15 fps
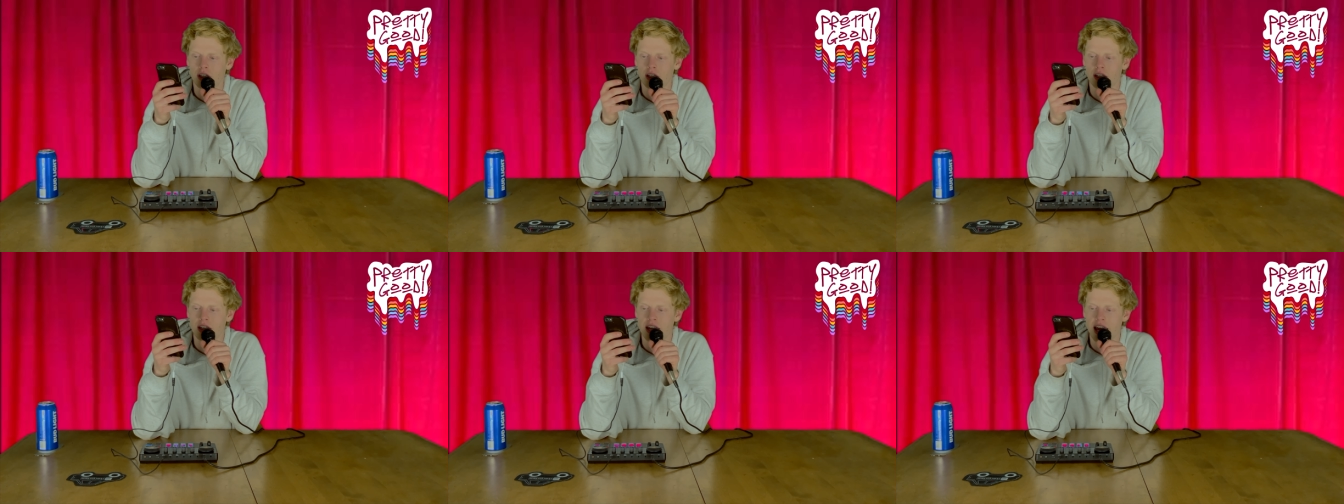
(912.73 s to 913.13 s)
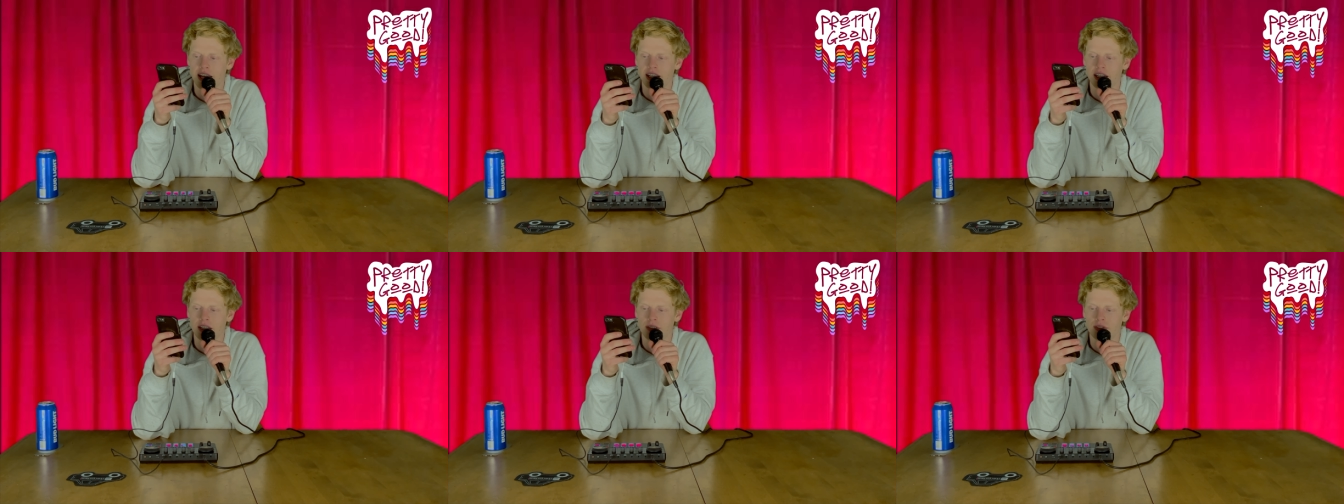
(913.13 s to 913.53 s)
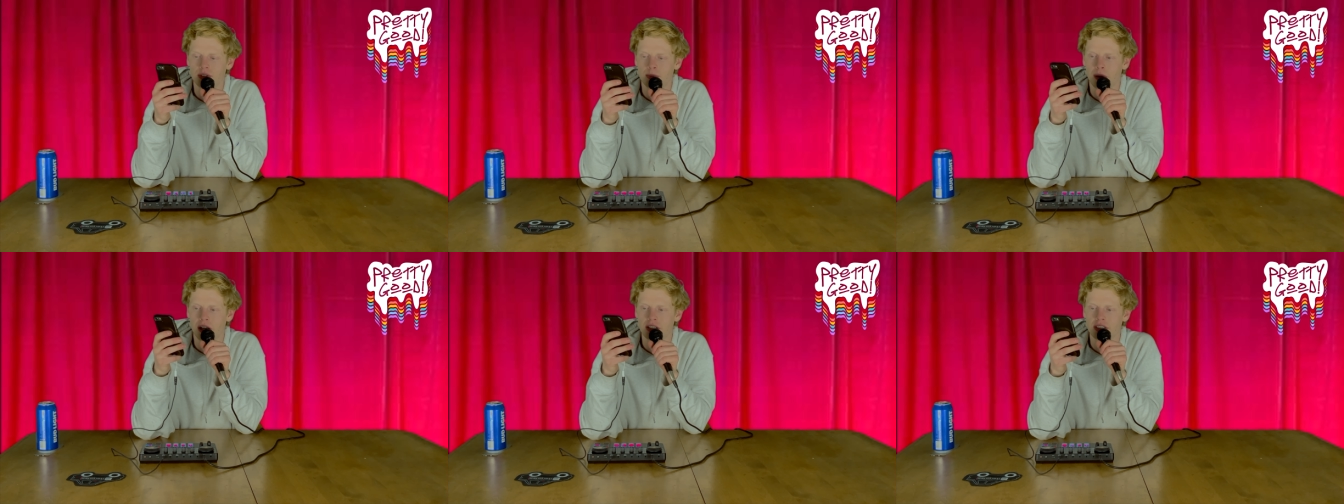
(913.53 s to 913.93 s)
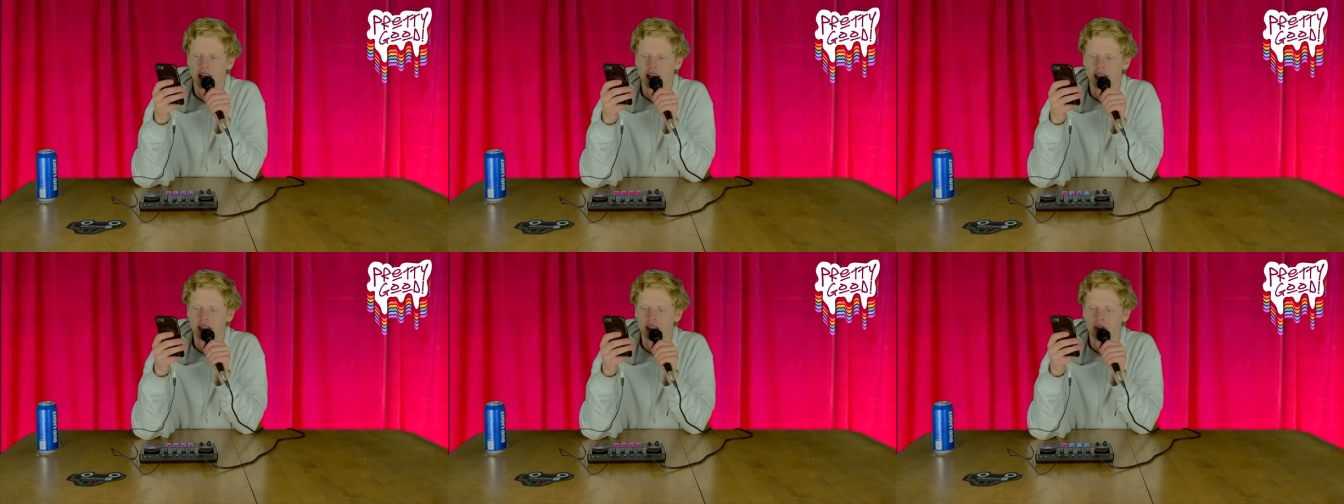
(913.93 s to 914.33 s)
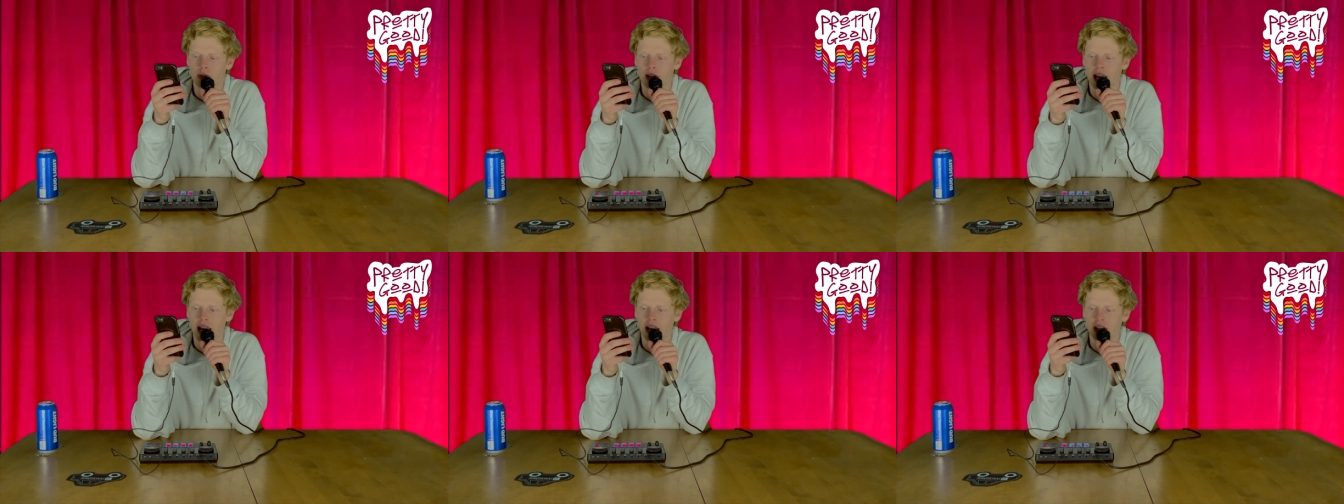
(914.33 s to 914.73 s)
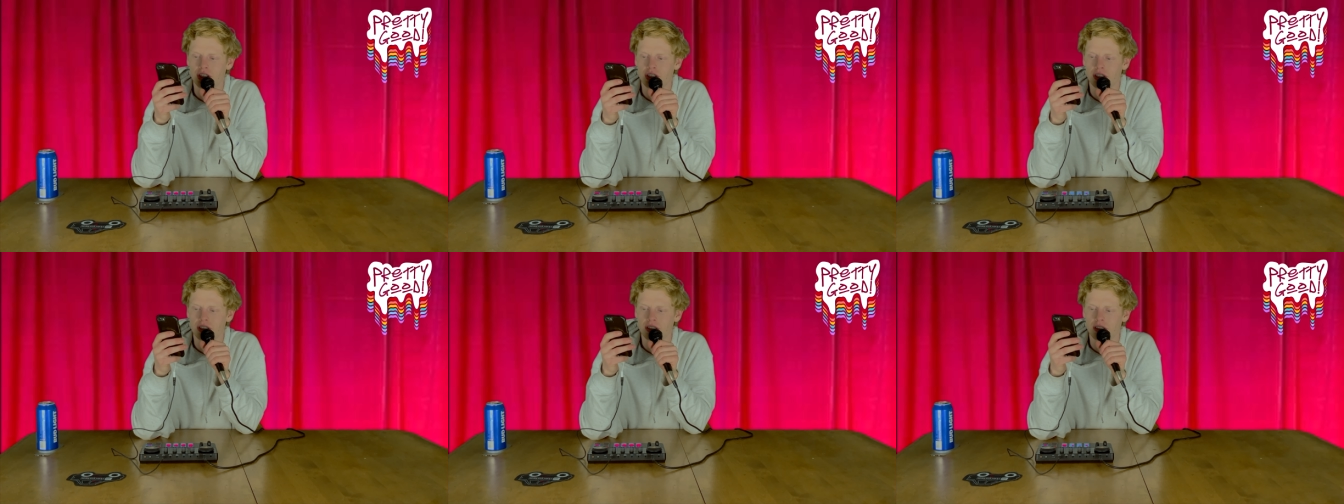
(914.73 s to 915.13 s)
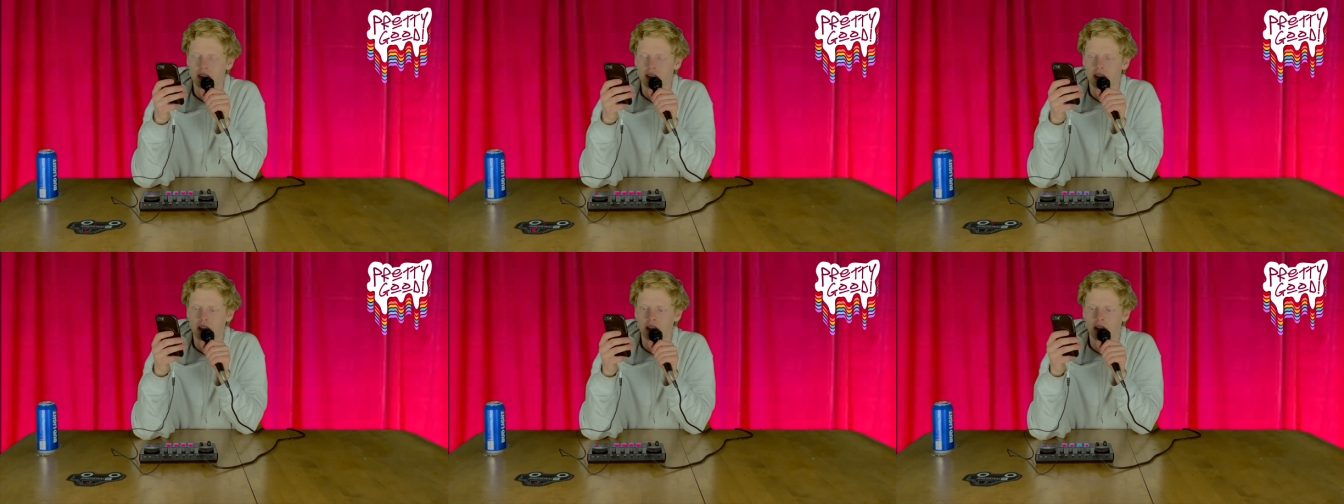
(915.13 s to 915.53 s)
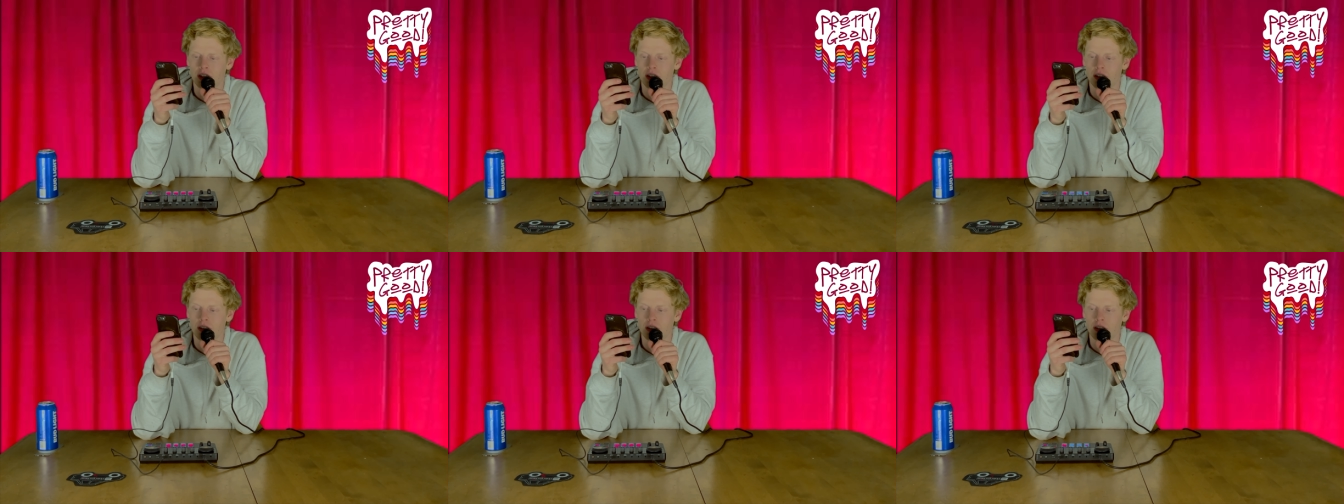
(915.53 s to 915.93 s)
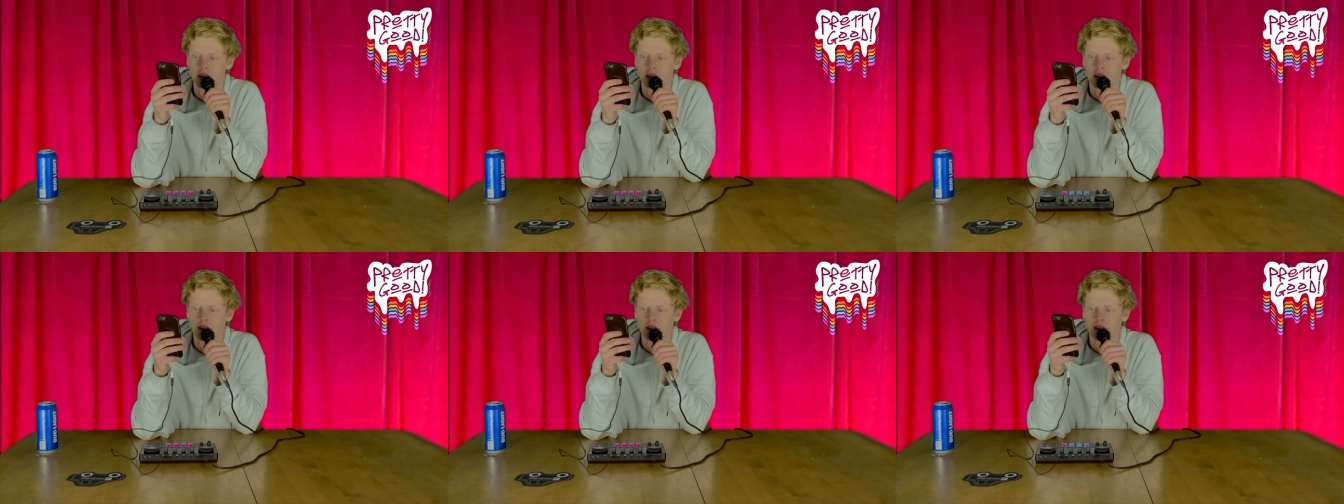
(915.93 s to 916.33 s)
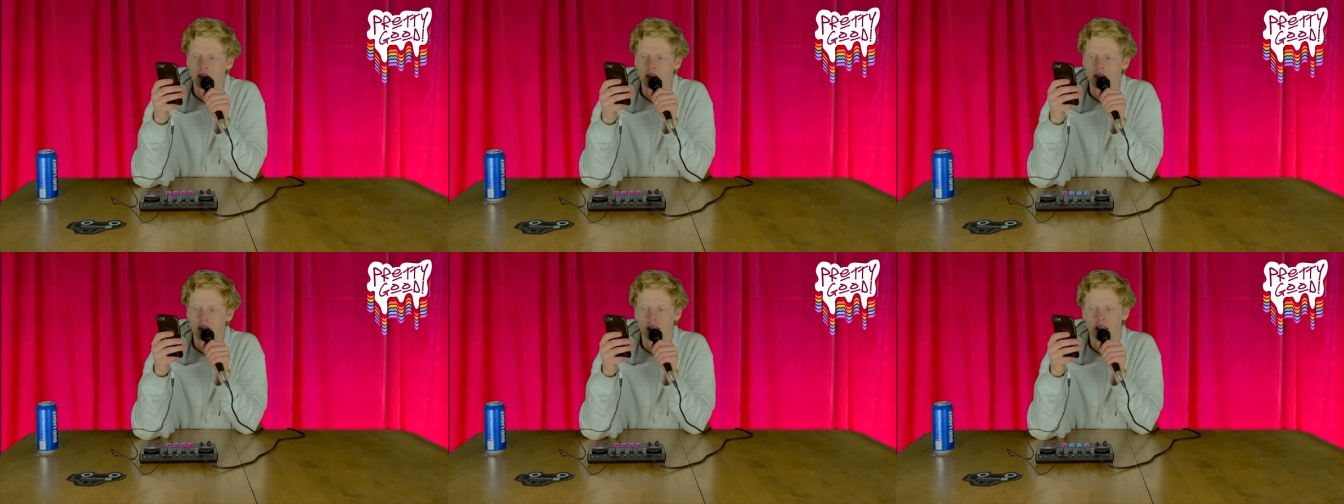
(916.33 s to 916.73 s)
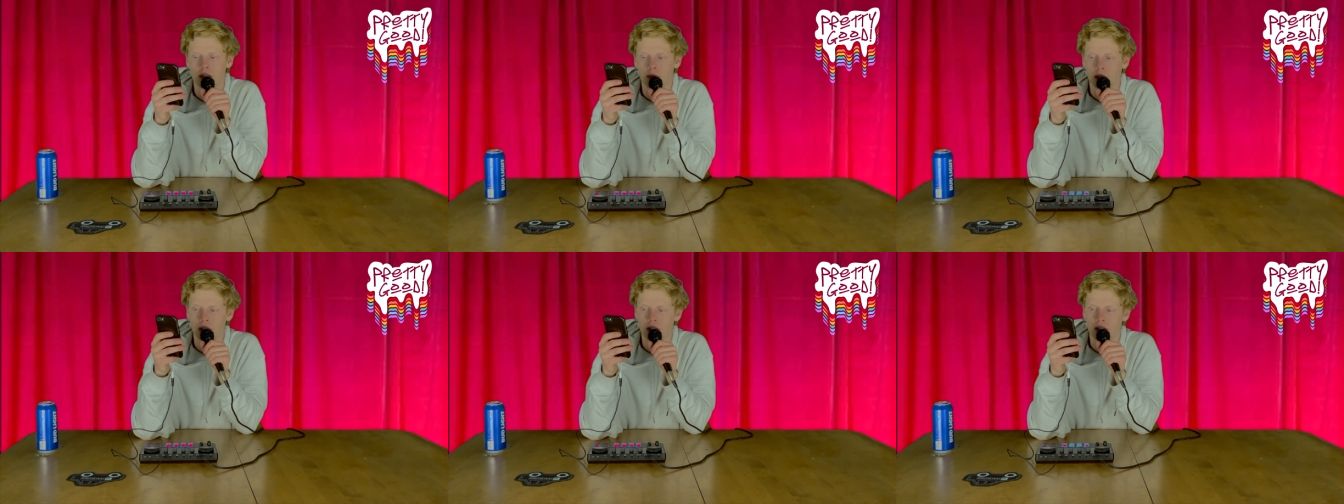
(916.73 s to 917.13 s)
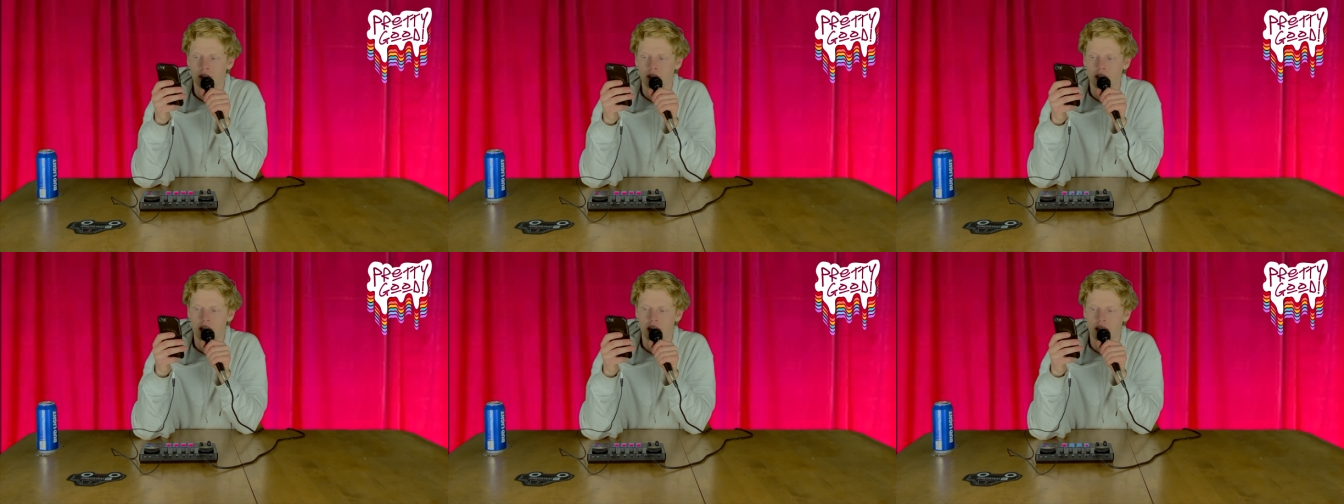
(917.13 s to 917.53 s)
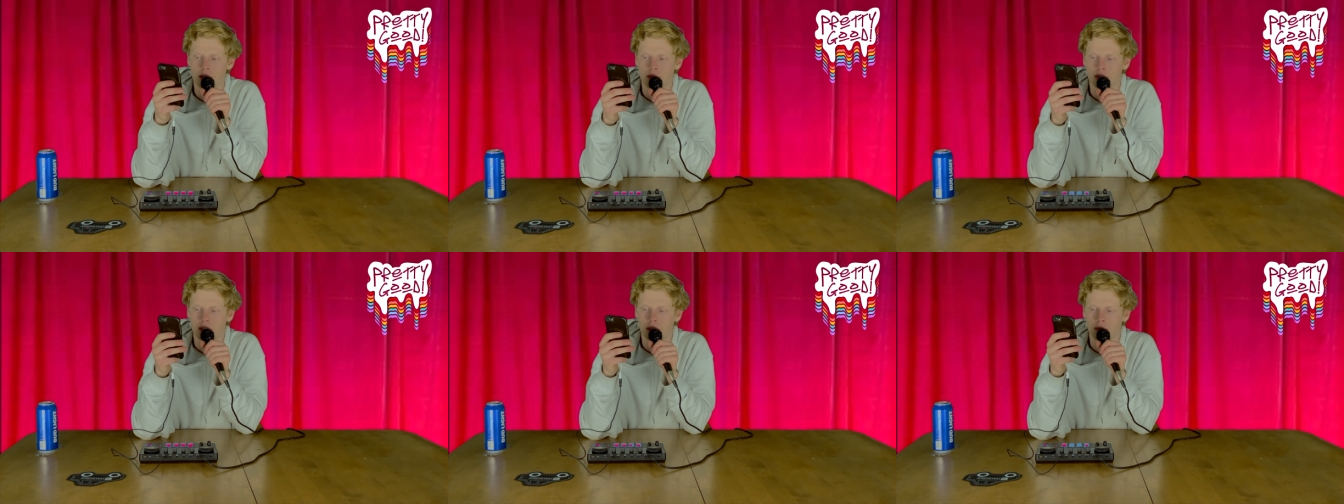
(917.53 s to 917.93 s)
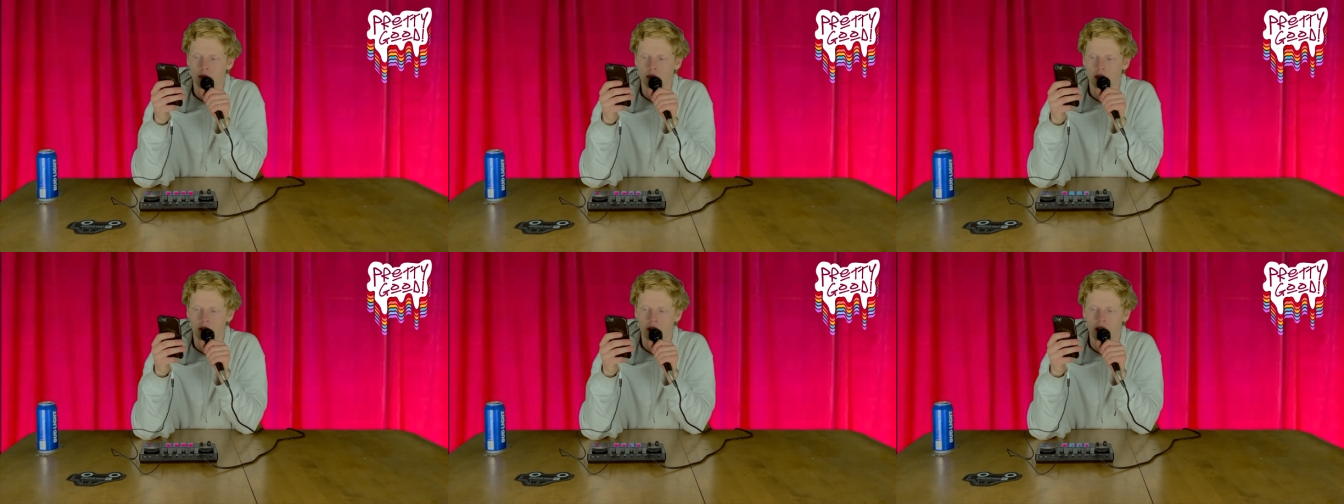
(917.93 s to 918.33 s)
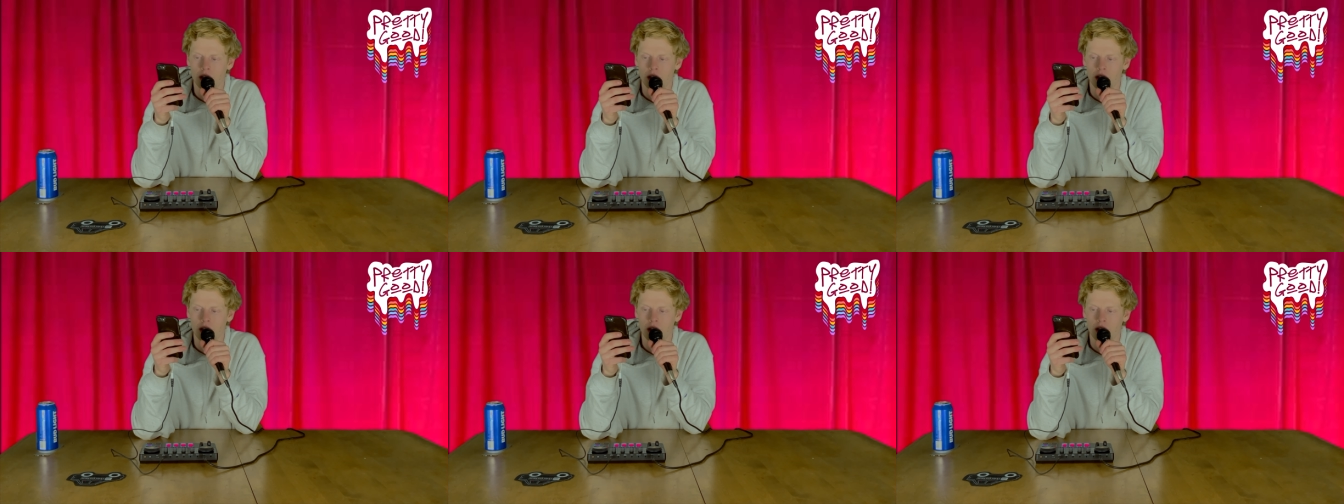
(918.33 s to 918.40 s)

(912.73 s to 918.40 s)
Negative spontaneous reactions. And emotional detachment is number one.